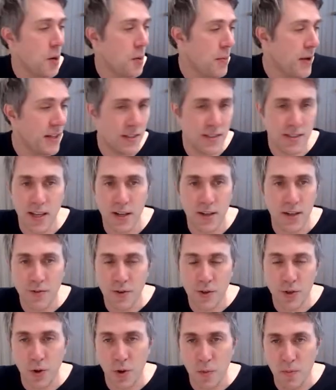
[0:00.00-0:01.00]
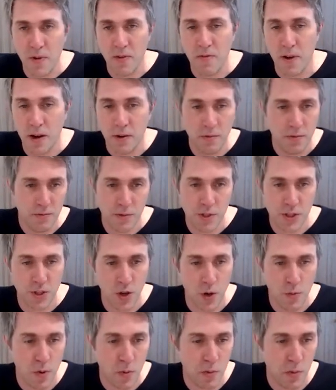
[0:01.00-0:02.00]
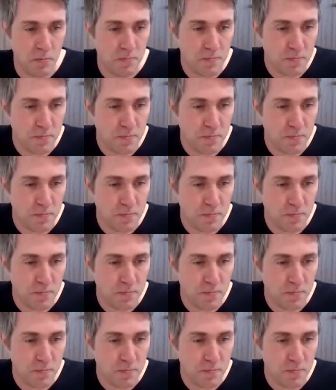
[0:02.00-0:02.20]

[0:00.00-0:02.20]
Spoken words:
Instead, if you do it on Miro, it's not a problem.